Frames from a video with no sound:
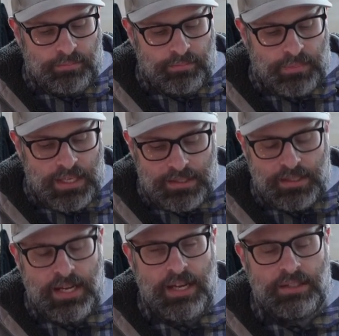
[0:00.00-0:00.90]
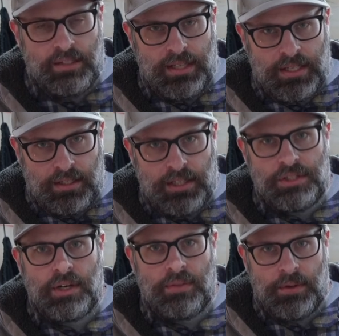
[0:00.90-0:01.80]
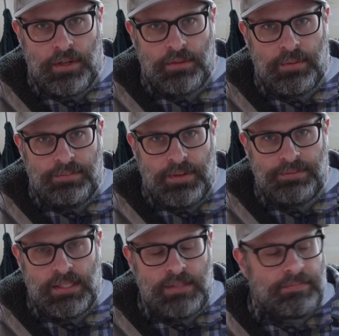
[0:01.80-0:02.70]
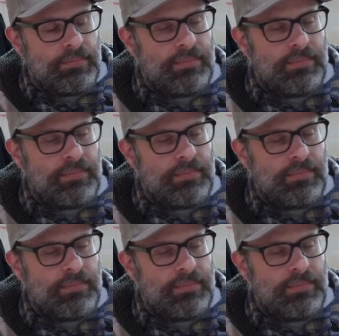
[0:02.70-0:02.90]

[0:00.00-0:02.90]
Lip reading: This is a Lincoln Electric 3350.